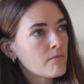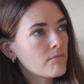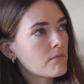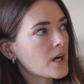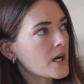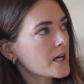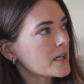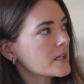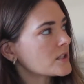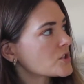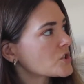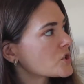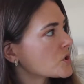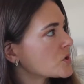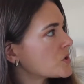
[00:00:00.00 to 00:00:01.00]
my
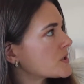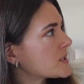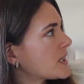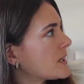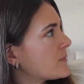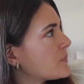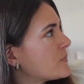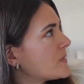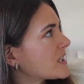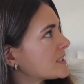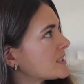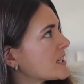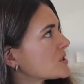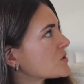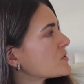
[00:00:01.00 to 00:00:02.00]
shoes and
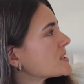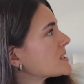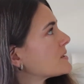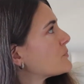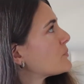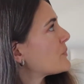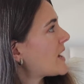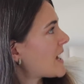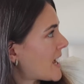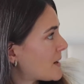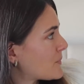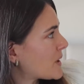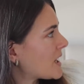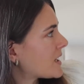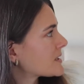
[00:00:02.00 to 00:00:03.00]
accessories and
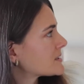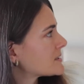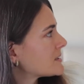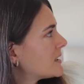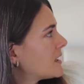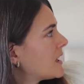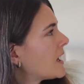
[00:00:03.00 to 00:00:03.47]
handbags,